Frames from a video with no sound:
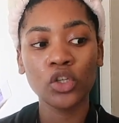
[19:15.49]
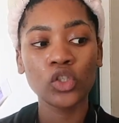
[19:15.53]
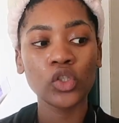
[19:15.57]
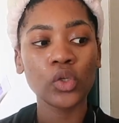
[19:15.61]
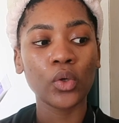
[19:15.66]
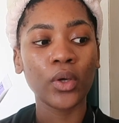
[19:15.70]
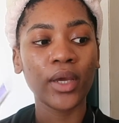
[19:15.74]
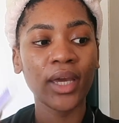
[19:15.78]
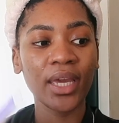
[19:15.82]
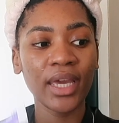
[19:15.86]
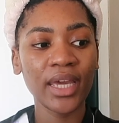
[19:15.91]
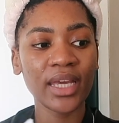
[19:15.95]

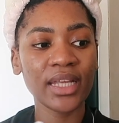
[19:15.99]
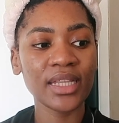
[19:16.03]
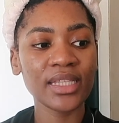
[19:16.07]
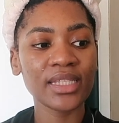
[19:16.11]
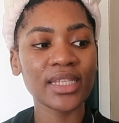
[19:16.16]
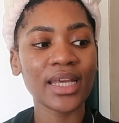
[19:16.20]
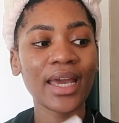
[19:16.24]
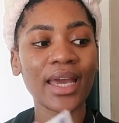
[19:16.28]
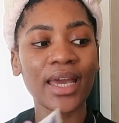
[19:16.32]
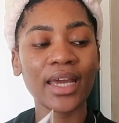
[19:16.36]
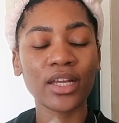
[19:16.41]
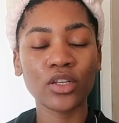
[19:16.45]
So
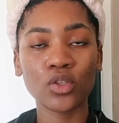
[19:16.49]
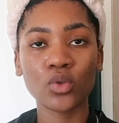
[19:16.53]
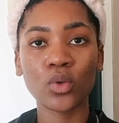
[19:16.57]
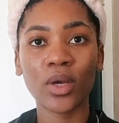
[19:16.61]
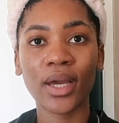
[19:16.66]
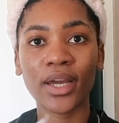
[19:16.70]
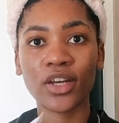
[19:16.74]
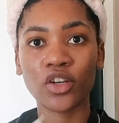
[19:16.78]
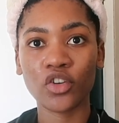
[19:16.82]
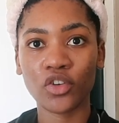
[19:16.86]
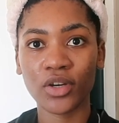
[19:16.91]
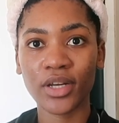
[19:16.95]
hence I had to
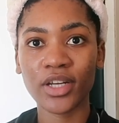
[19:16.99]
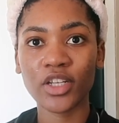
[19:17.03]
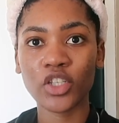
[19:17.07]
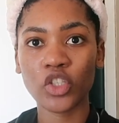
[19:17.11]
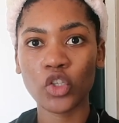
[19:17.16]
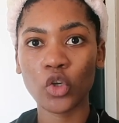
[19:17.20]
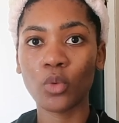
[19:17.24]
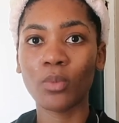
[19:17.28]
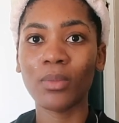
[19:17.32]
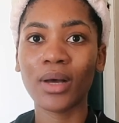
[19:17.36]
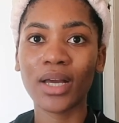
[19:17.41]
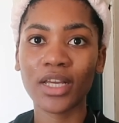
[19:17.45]
hydrate
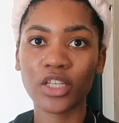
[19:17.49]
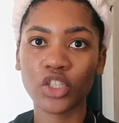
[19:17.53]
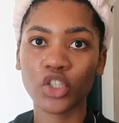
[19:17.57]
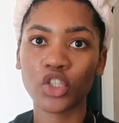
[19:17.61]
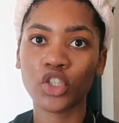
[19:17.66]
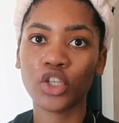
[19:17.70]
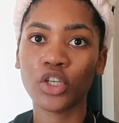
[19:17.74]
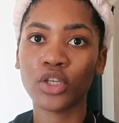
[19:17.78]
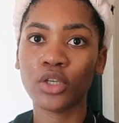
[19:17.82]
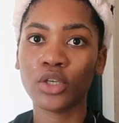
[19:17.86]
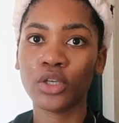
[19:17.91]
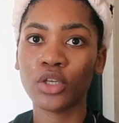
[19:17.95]
so
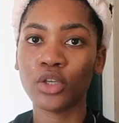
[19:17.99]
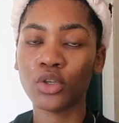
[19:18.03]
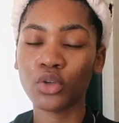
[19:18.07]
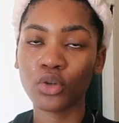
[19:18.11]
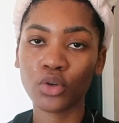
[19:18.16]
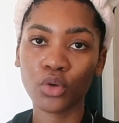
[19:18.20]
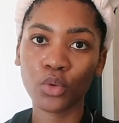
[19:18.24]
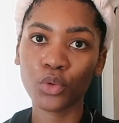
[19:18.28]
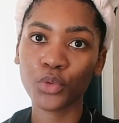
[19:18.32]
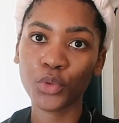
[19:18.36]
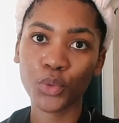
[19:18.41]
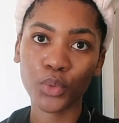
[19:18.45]
much,
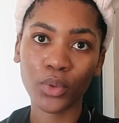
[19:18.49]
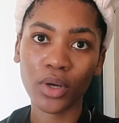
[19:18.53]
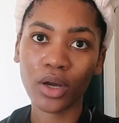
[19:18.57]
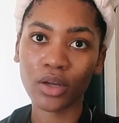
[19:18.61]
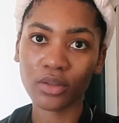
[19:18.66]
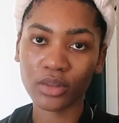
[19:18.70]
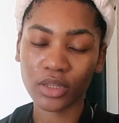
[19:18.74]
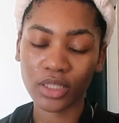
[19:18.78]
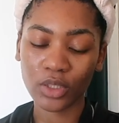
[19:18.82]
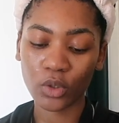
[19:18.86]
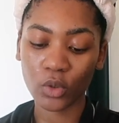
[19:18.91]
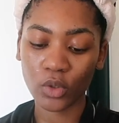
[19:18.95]
you know,
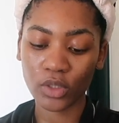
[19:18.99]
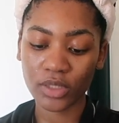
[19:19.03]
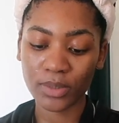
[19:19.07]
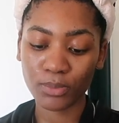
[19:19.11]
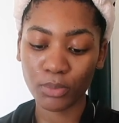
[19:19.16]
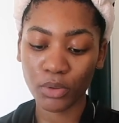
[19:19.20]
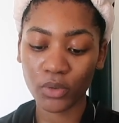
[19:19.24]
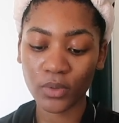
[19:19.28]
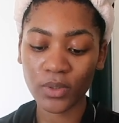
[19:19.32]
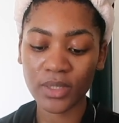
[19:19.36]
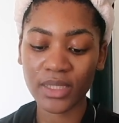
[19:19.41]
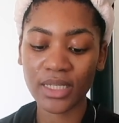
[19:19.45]
throughout the whole
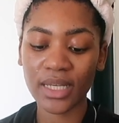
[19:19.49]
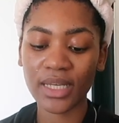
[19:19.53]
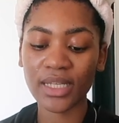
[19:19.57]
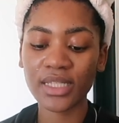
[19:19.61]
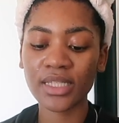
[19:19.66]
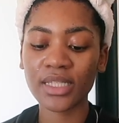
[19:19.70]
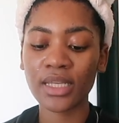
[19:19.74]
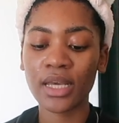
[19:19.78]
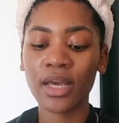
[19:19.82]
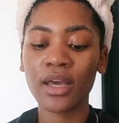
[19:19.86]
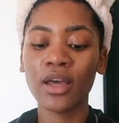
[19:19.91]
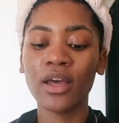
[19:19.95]

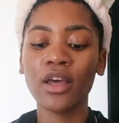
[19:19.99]
process.